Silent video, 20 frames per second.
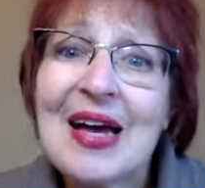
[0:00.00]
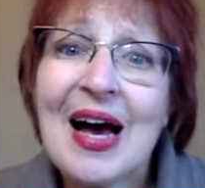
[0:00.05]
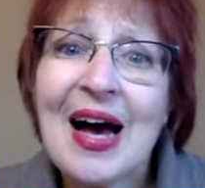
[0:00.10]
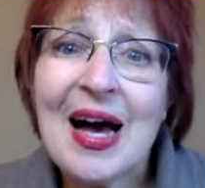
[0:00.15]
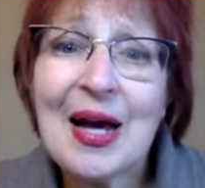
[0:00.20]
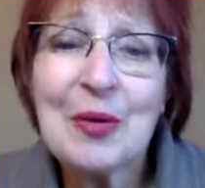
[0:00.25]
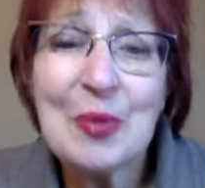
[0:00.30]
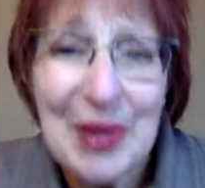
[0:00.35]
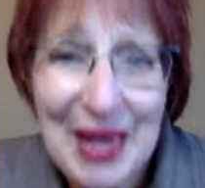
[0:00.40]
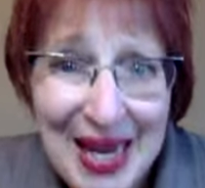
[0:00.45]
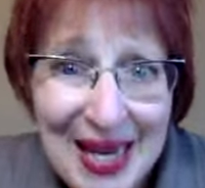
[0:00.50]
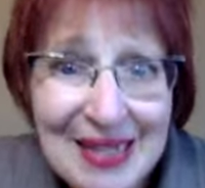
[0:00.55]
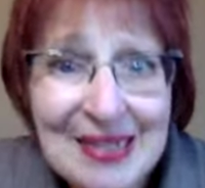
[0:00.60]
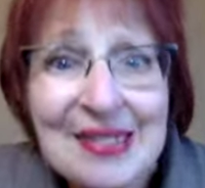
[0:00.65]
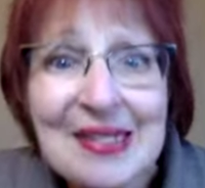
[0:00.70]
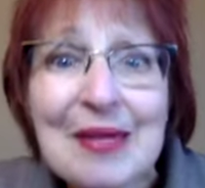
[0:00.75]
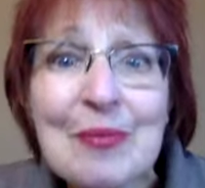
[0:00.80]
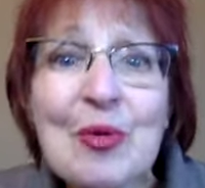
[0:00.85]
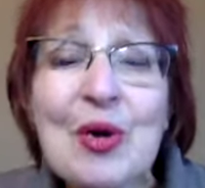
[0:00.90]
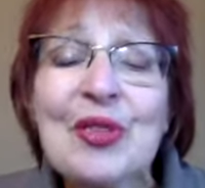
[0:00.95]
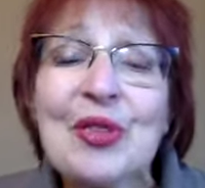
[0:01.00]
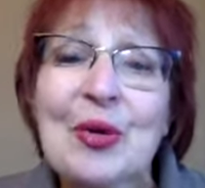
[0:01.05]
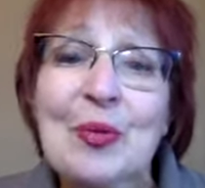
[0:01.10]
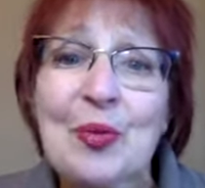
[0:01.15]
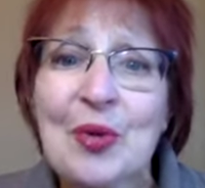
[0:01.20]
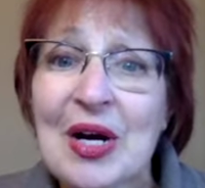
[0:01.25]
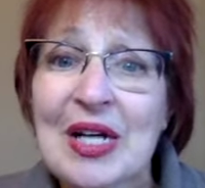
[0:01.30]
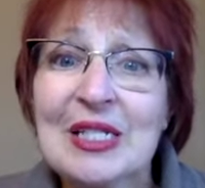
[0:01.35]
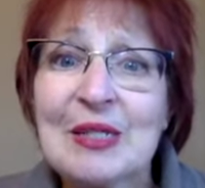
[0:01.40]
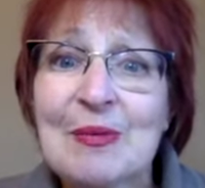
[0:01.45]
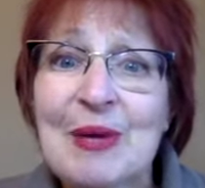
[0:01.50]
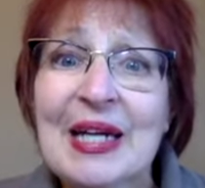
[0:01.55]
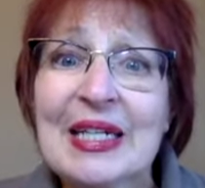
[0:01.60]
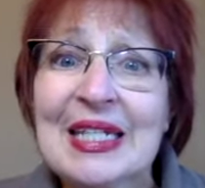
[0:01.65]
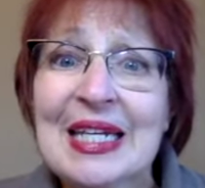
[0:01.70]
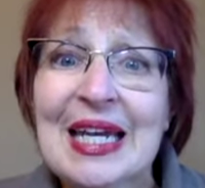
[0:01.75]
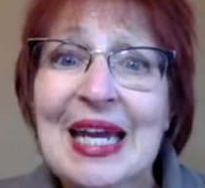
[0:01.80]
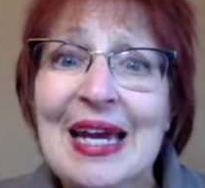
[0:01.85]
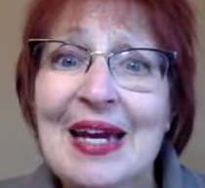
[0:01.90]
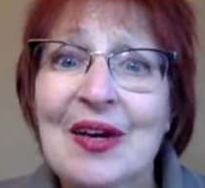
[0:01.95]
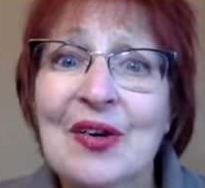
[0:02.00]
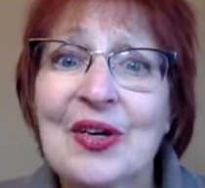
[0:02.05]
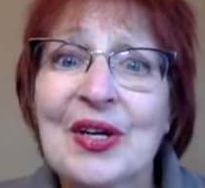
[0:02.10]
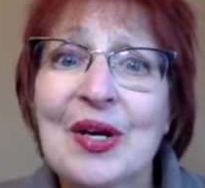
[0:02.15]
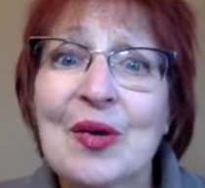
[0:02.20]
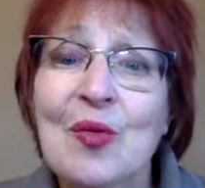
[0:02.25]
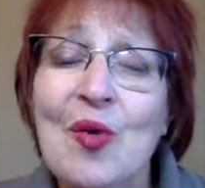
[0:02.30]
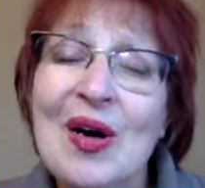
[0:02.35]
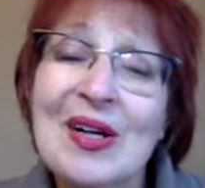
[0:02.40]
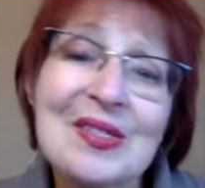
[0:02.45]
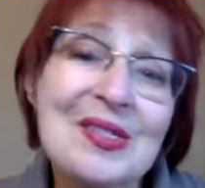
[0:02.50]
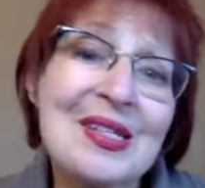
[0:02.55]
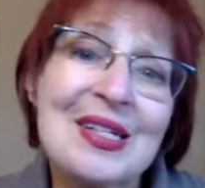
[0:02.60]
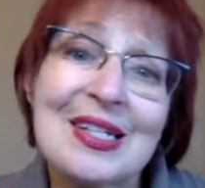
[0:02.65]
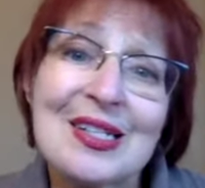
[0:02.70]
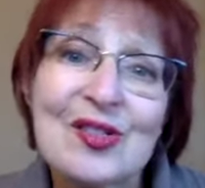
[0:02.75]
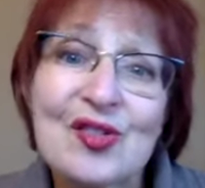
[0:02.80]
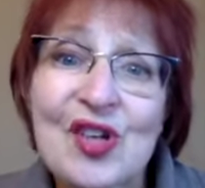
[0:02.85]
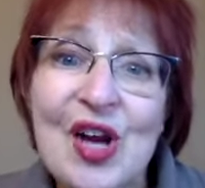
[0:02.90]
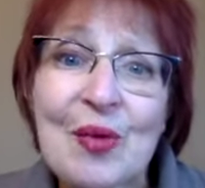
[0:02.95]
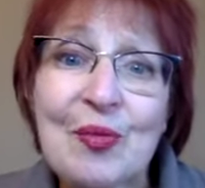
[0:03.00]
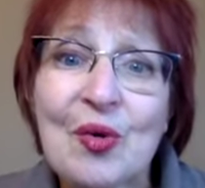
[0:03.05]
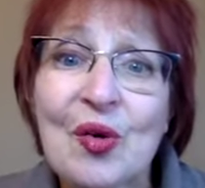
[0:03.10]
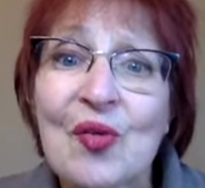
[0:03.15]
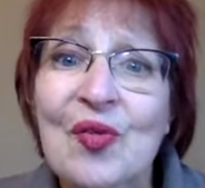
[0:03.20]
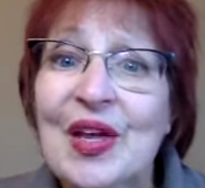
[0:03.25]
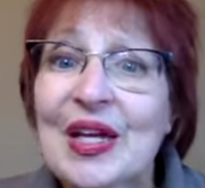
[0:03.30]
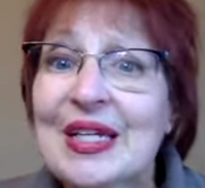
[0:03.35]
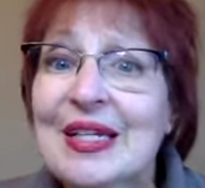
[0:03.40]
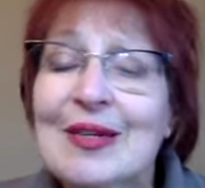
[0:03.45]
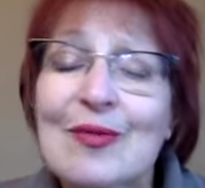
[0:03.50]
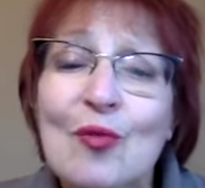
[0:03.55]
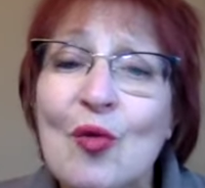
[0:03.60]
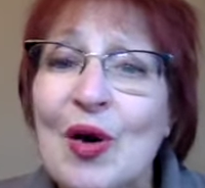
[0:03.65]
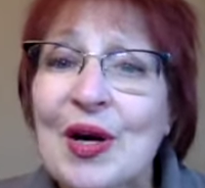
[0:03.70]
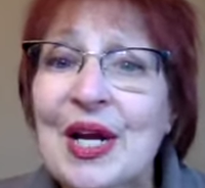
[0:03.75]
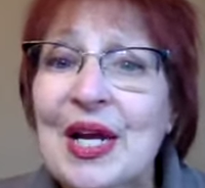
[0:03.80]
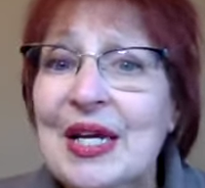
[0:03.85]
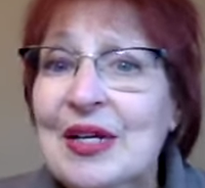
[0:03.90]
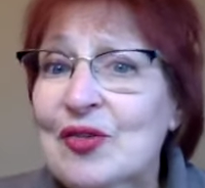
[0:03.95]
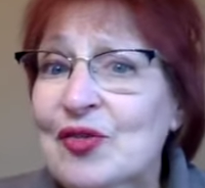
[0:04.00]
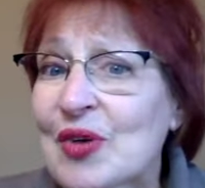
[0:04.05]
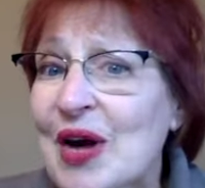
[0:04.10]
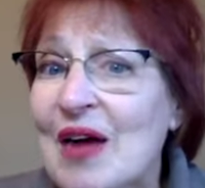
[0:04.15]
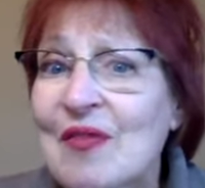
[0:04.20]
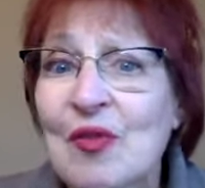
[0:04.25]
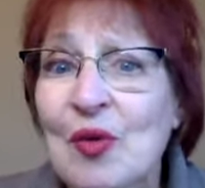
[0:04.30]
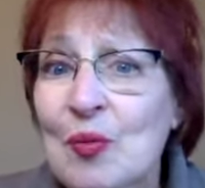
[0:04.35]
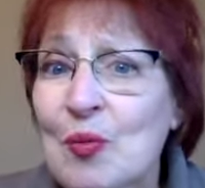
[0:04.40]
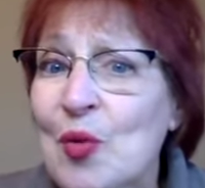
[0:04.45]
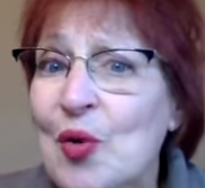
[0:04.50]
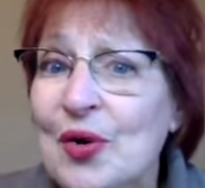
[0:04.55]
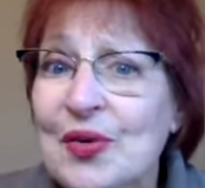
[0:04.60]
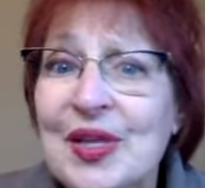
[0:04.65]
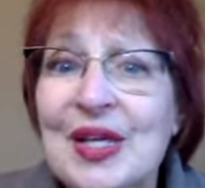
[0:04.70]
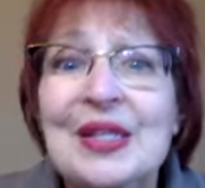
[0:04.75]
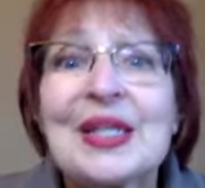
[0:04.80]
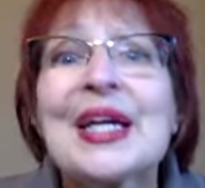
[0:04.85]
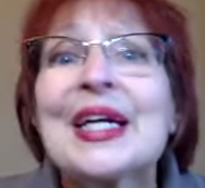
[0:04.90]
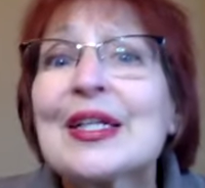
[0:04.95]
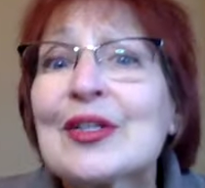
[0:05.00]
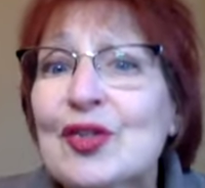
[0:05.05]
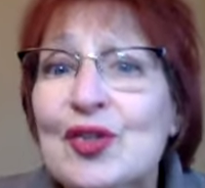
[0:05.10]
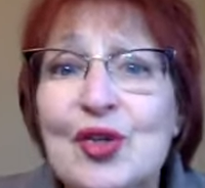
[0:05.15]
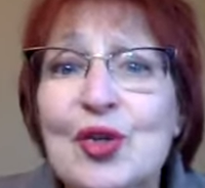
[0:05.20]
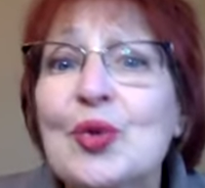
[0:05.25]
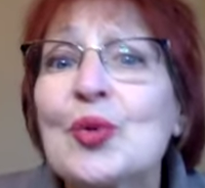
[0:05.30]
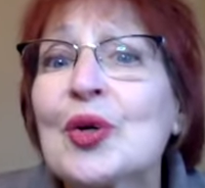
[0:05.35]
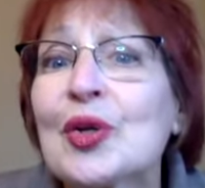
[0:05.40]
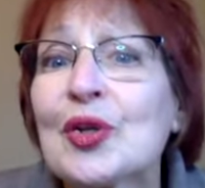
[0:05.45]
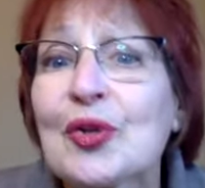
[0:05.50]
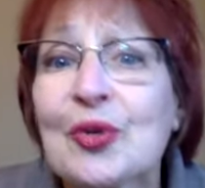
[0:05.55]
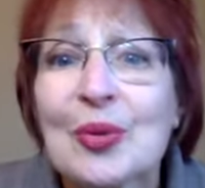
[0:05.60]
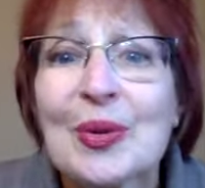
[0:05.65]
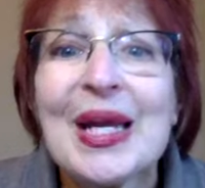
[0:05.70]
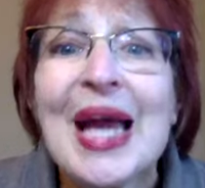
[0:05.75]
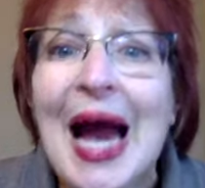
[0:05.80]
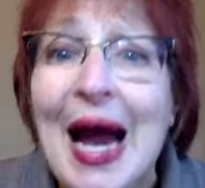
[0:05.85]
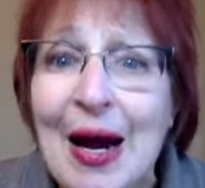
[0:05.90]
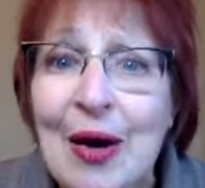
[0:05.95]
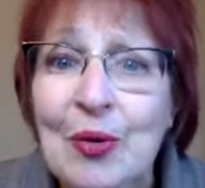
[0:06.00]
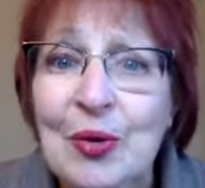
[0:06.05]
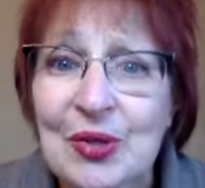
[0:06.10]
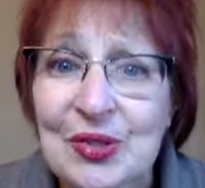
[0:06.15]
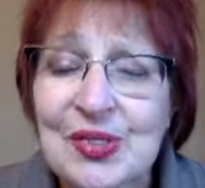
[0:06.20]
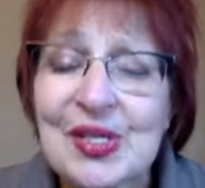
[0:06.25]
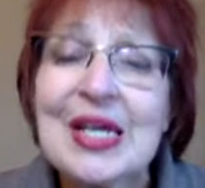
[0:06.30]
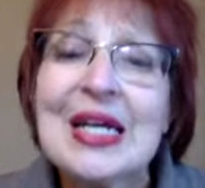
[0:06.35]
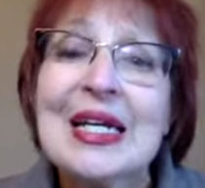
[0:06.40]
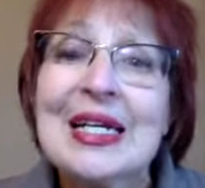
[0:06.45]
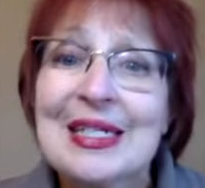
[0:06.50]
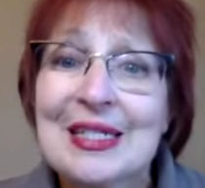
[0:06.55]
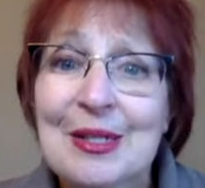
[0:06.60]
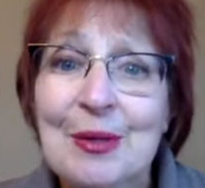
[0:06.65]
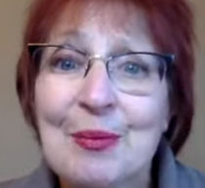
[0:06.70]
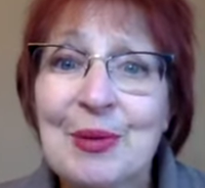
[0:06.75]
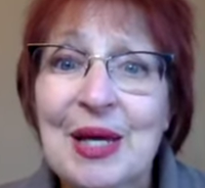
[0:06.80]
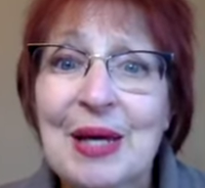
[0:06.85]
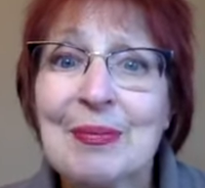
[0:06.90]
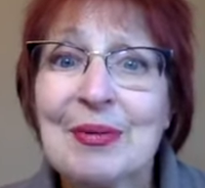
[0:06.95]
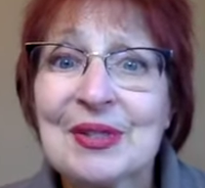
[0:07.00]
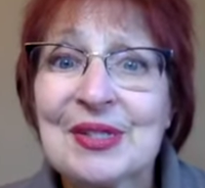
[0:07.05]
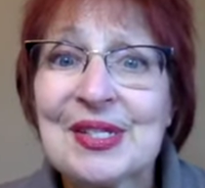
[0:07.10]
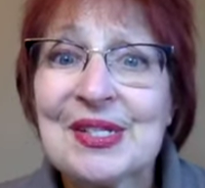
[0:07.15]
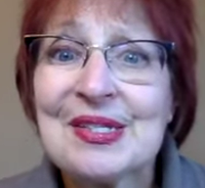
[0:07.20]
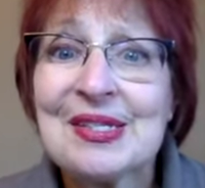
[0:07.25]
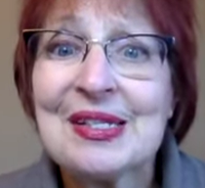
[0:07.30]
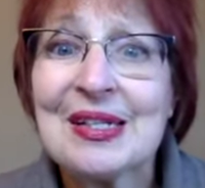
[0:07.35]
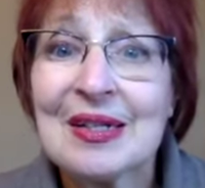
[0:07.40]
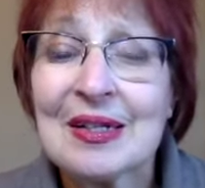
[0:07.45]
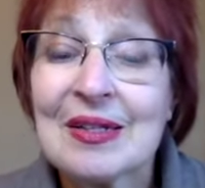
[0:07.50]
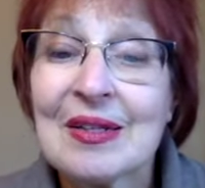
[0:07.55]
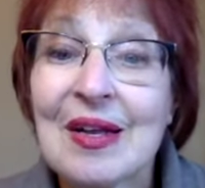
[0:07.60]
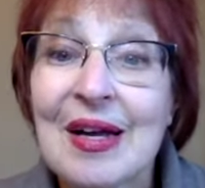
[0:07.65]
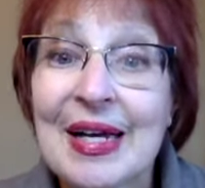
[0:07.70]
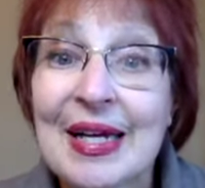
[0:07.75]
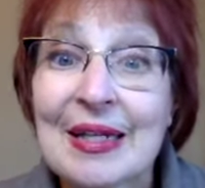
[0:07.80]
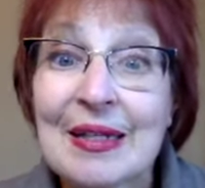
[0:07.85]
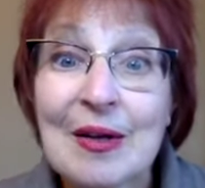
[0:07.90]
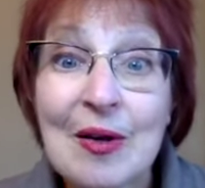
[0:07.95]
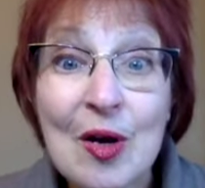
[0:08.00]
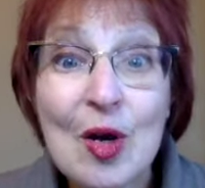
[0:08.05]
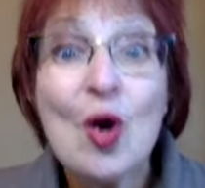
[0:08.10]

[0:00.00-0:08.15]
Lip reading: I would ask them what their prospecting area was, and in general, they didn't want to travel more than like 2 or 3 hours to be able to see a client.